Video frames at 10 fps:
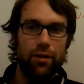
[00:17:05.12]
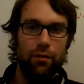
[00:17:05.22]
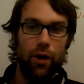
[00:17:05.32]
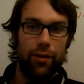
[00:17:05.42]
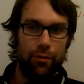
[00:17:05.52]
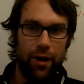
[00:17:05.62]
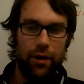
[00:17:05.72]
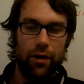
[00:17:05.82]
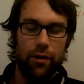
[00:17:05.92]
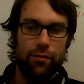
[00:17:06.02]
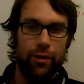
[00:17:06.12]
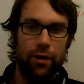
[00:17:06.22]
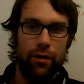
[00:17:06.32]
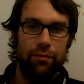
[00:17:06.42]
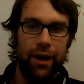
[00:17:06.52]
you've got the right cause for
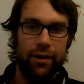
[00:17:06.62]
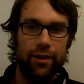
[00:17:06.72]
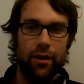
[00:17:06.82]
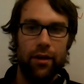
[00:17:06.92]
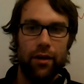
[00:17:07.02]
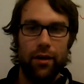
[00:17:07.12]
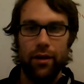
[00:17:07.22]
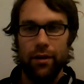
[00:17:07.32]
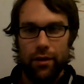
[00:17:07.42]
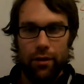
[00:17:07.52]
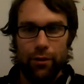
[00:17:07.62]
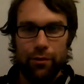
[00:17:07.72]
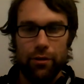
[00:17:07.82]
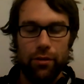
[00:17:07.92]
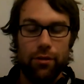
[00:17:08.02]
your effect. Uh, go
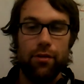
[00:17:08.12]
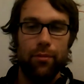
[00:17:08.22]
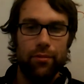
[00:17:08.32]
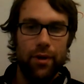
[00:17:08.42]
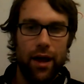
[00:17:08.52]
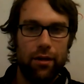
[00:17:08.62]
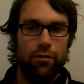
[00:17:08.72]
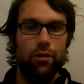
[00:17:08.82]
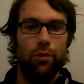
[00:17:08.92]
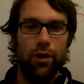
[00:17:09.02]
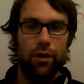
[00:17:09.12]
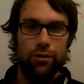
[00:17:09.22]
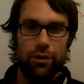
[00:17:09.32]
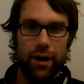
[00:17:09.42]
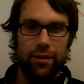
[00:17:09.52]
through some extra work,
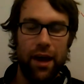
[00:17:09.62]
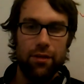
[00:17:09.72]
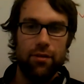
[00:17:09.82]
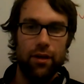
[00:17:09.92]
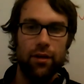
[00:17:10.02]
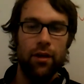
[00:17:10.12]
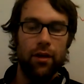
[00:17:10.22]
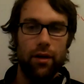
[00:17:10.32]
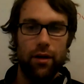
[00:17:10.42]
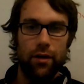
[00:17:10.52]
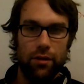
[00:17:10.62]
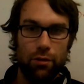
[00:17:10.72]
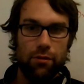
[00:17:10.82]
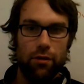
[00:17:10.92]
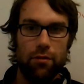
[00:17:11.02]
try to test it,
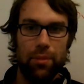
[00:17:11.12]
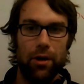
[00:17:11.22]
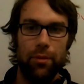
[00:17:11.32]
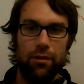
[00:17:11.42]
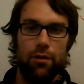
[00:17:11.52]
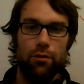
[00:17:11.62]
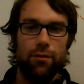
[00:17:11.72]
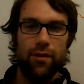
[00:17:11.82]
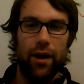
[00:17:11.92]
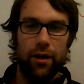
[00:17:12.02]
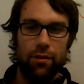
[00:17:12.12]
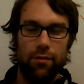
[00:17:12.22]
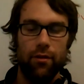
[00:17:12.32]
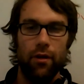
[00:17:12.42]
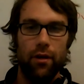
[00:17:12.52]
use experiment, use science,
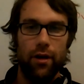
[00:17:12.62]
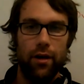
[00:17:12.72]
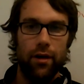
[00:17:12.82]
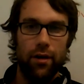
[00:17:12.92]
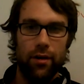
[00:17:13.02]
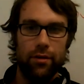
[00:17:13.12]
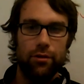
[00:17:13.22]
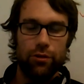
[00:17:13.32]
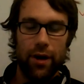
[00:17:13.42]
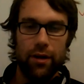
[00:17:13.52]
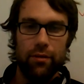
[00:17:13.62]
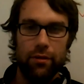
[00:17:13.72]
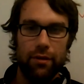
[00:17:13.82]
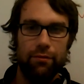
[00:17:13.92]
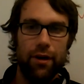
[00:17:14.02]
try to,
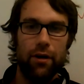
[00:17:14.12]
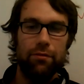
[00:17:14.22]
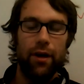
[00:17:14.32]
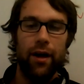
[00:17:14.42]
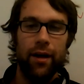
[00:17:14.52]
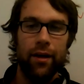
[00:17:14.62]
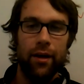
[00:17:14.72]
to verify